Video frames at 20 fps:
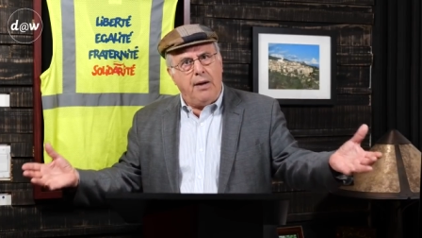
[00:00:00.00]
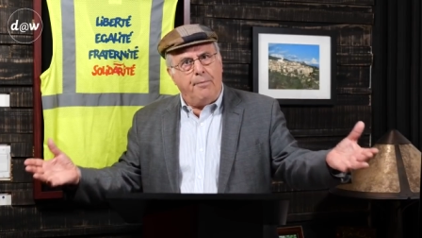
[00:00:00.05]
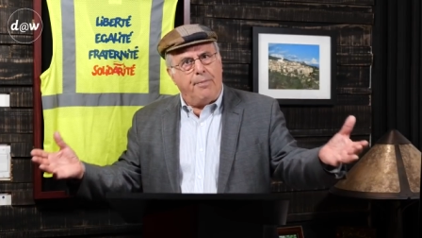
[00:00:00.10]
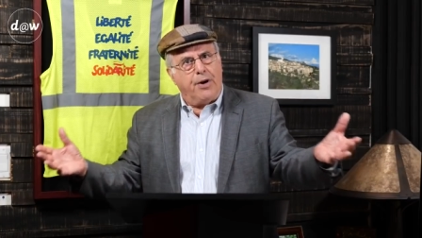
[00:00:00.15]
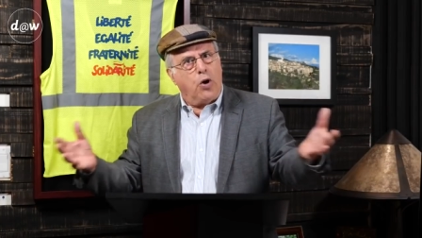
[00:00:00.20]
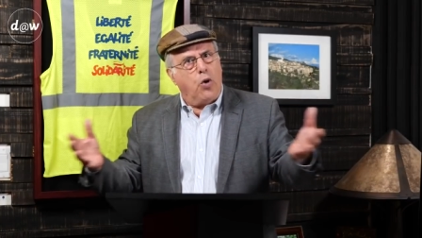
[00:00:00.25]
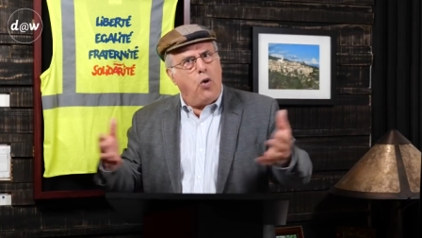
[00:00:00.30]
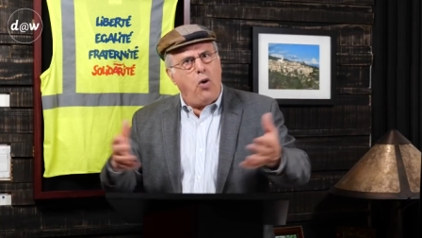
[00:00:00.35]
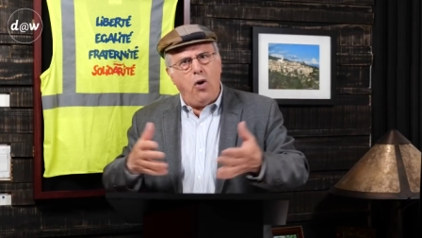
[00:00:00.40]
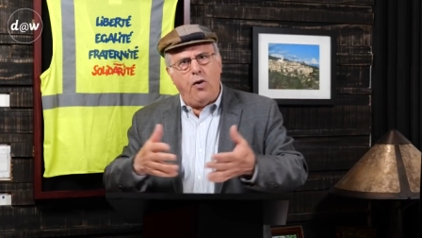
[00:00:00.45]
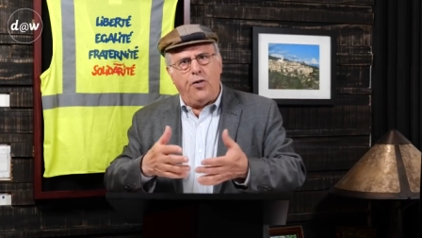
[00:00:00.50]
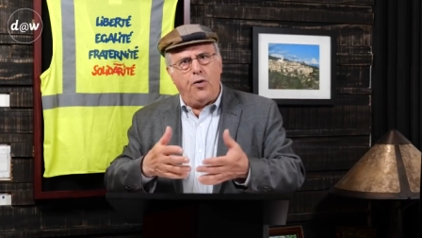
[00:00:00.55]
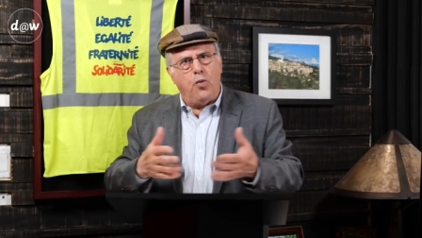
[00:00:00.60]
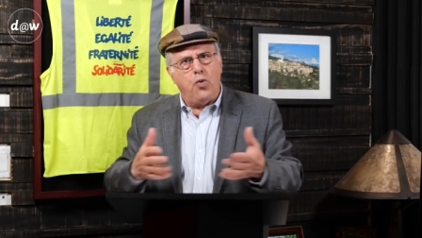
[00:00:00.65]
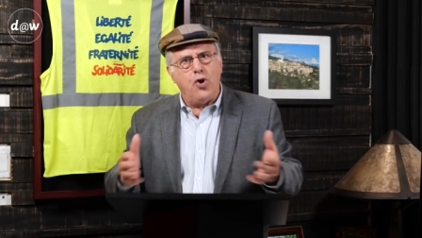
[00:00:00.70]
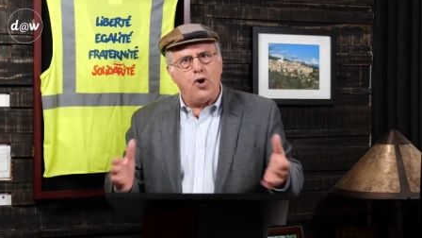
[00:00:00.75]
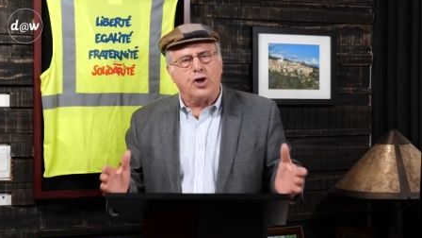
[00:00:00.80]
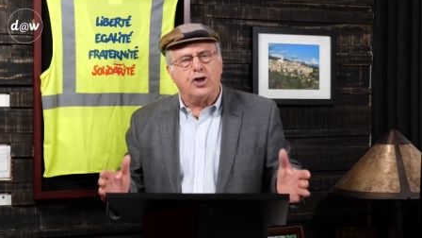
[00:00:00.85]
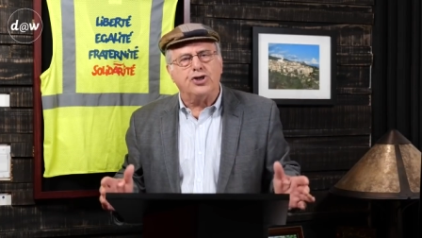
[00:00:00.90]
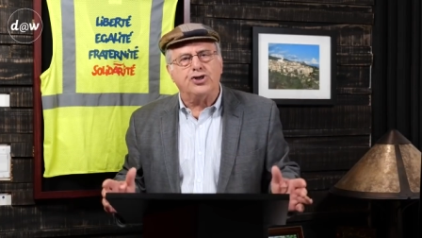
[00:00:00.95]
But all the
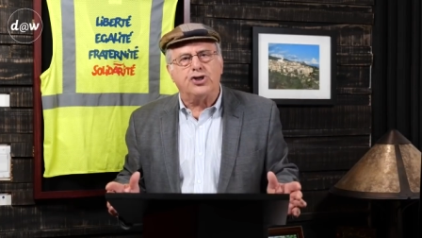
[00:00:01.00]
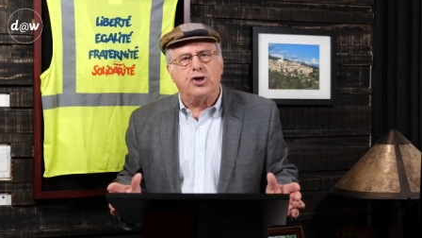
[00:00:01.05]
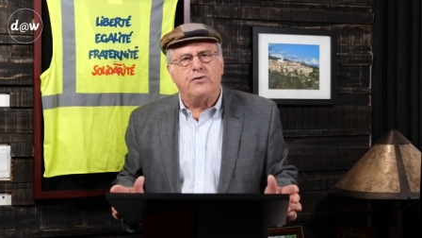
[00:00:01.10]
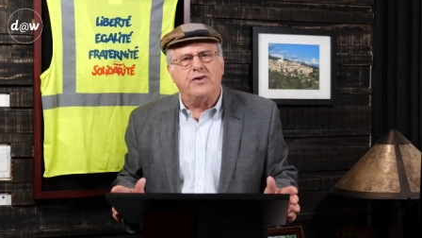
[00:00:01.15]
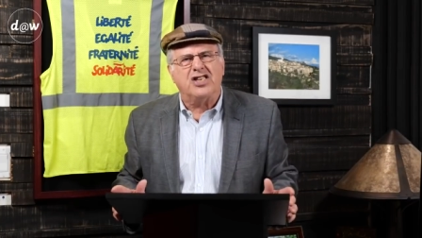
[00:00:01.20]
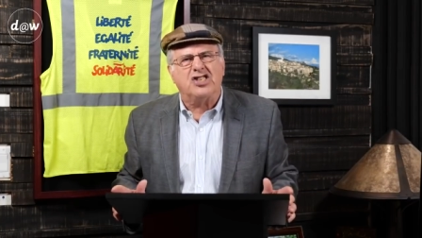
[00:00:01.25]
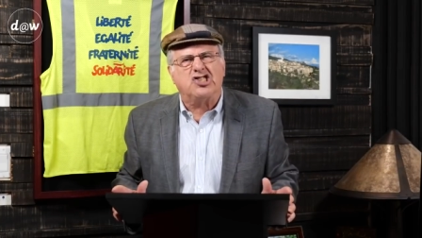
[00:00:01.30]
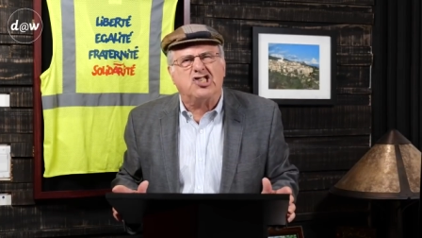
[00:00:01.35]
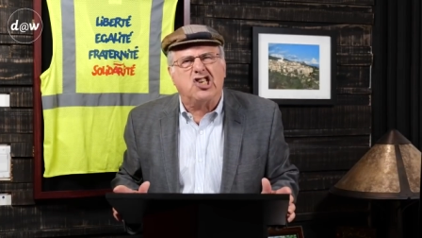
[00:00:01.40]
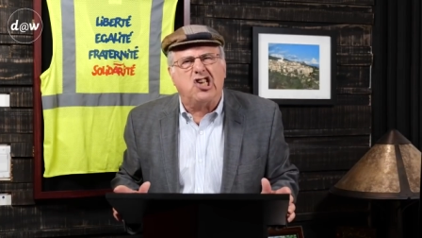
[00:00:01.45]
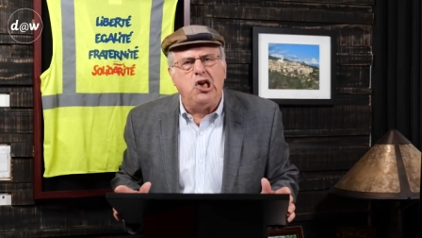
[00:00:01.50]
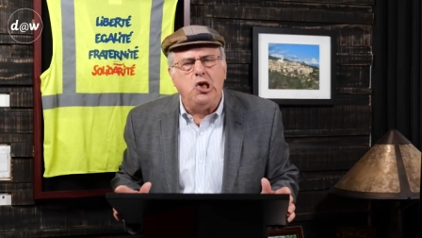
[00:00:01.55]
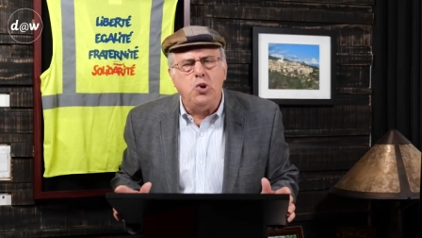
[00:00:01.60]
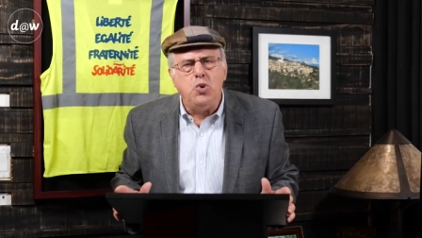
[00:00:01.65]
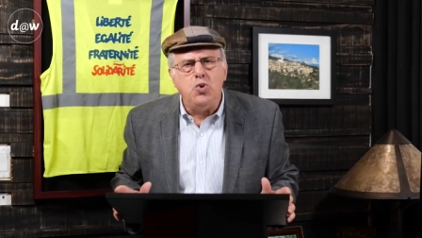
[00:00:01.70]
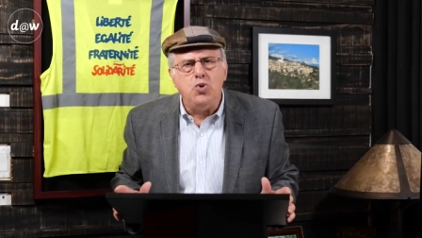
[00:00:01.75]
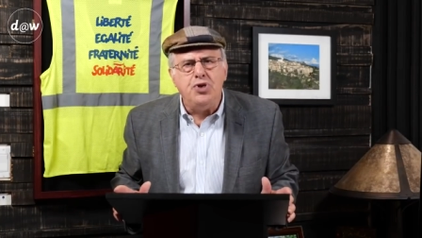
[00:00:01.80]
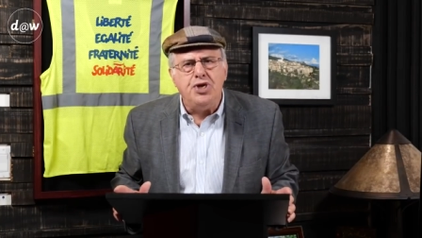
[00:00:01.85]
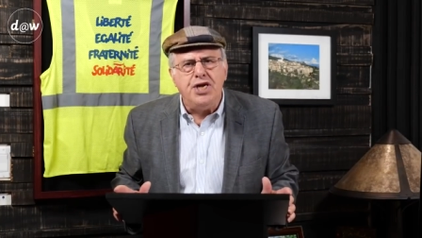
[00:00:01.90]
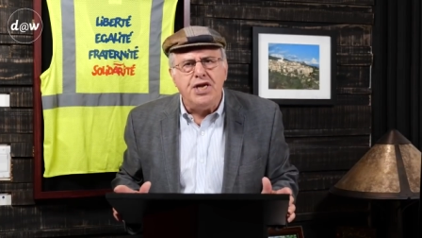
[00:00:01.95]
workers are
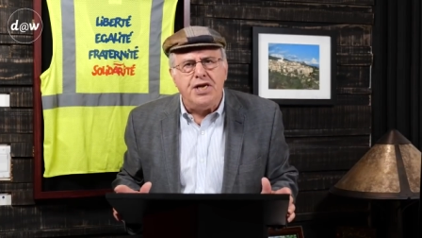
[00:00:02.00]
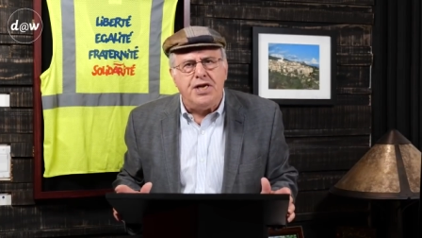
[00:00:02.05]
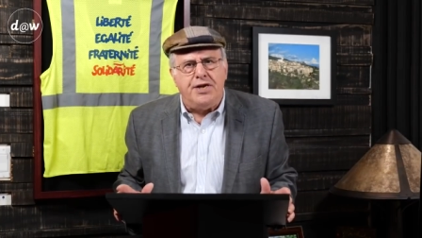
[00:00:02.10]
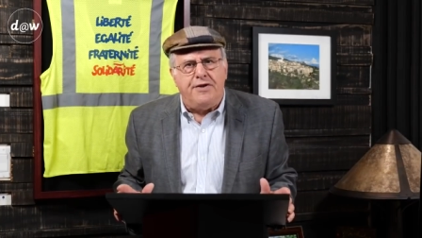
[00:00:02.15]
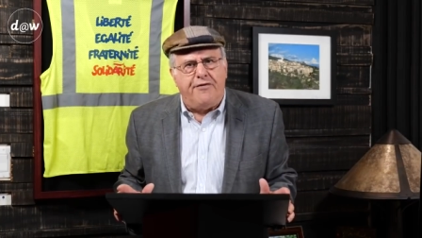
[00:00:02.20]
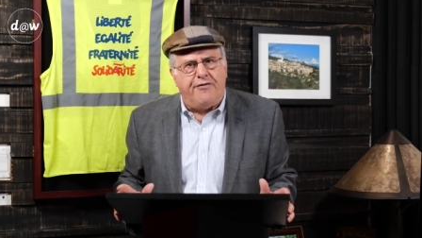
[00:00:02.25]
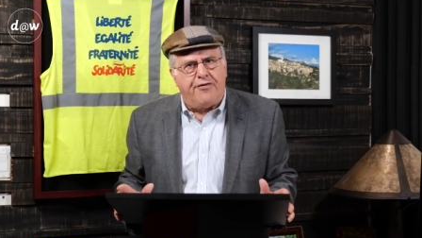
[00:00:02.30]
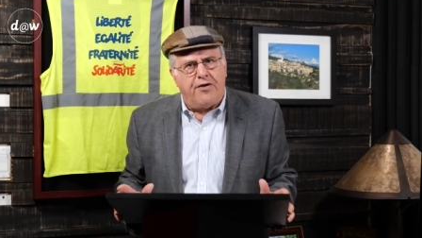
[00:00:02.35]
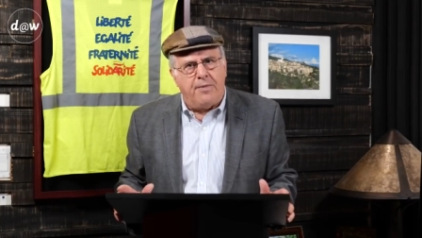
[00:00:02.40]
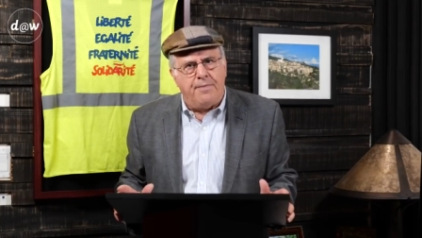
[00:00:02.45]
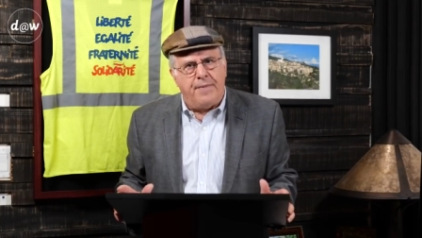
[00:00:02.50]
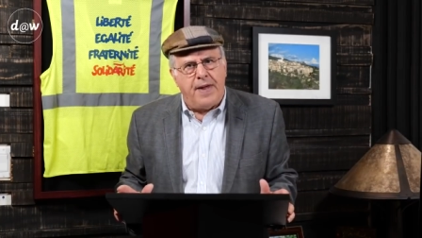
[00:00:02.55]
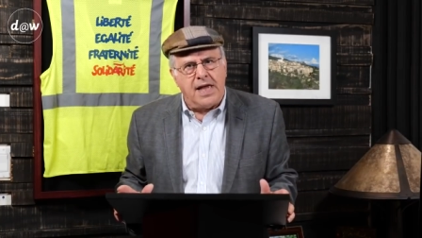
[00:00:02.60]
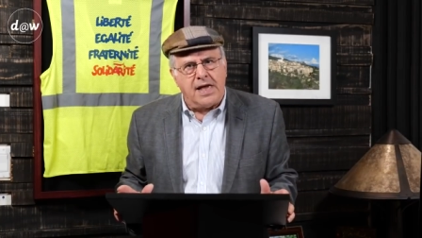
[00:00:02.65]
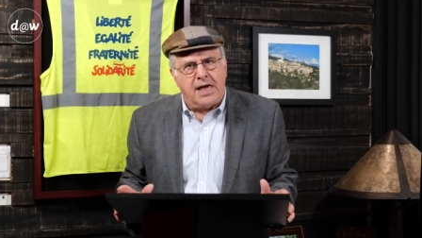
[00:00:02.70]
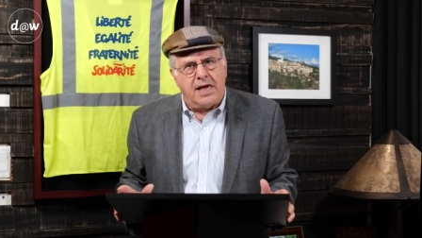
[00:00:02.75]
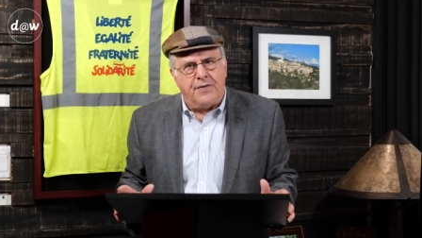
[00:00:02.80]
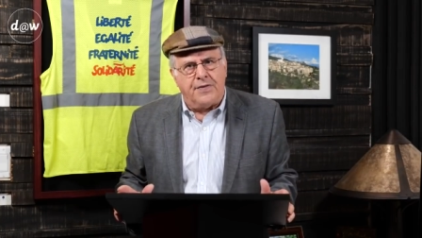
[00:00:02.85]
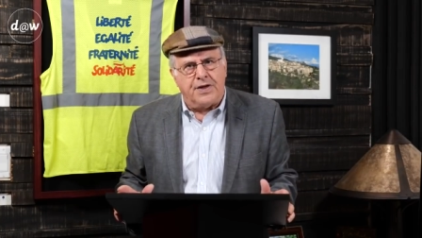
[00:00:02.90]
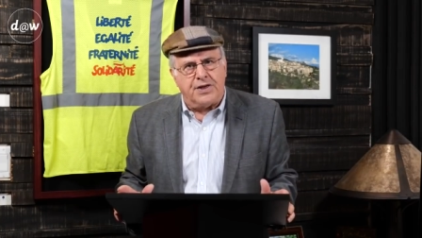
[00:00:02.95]
excluded from
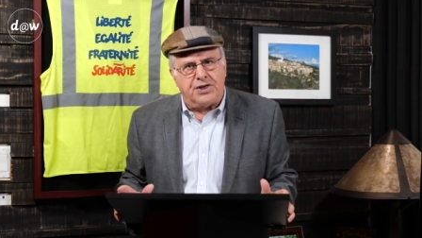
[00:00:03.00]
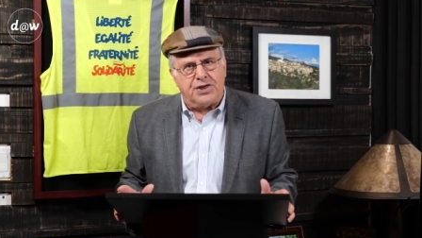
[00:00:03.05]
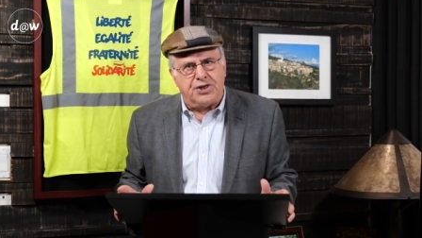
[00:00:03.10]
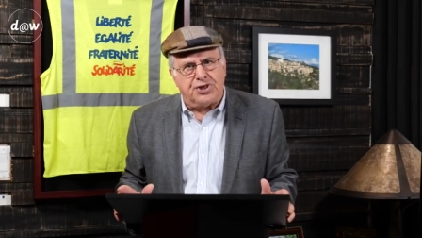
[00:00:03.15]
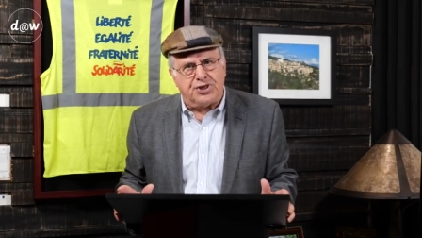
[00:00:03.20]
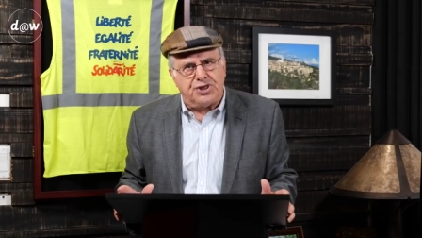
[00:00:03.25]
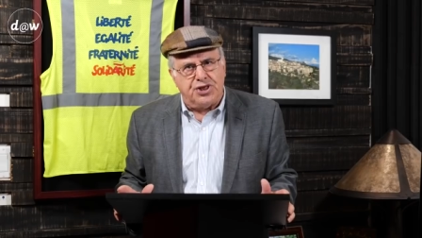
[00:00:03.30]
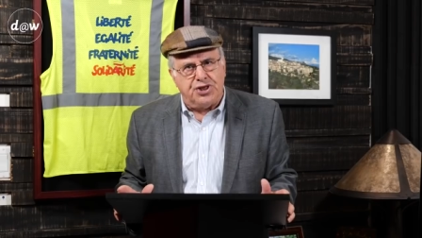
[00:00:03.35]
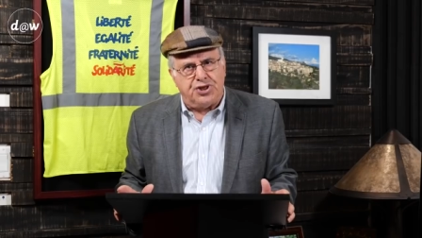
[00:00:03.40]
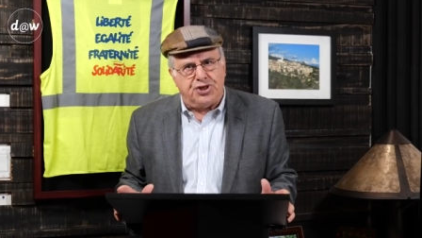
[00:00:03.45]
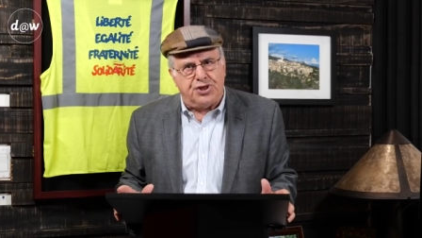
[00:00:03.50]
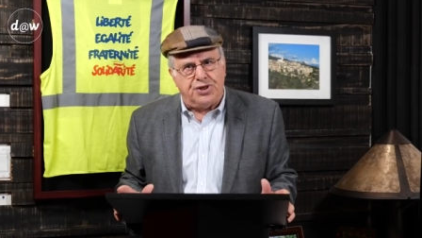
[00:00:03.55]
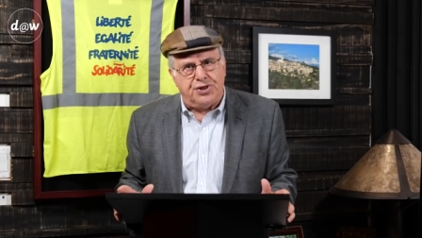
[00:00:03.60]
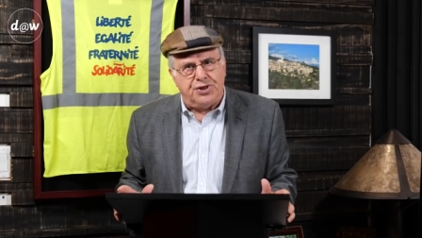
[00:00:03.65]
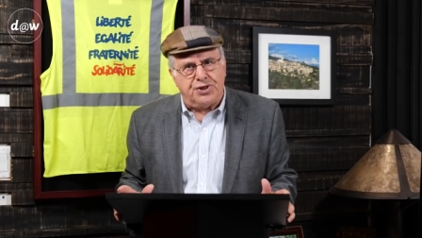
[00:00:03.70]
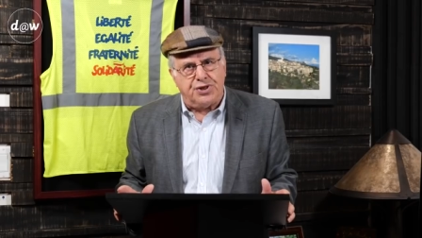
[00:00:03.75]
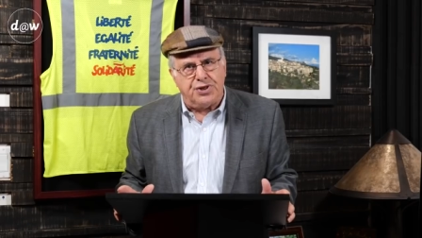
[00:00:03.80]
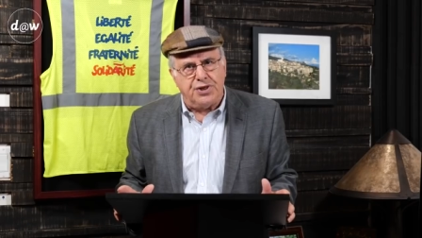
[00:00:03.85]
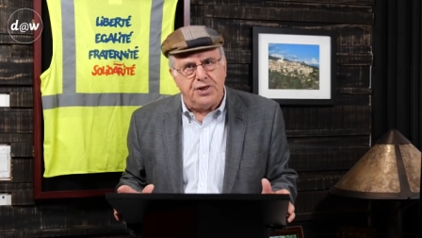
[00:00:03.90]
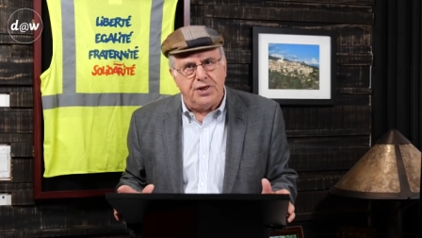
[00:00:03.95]
making the
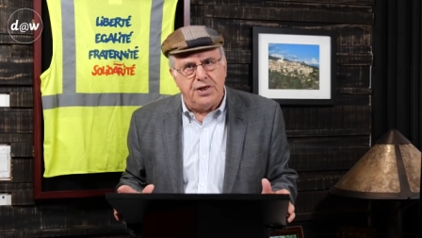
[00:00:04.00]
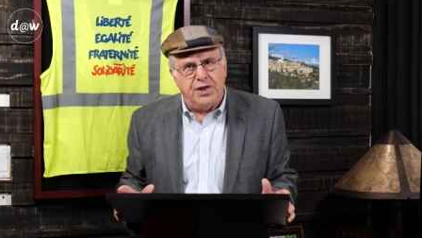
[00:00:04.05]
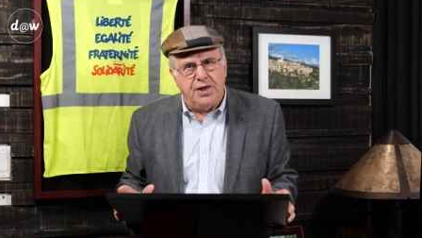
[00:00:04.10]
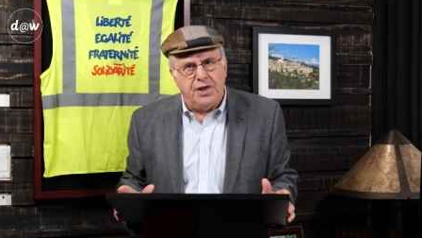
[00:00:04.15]
decisions.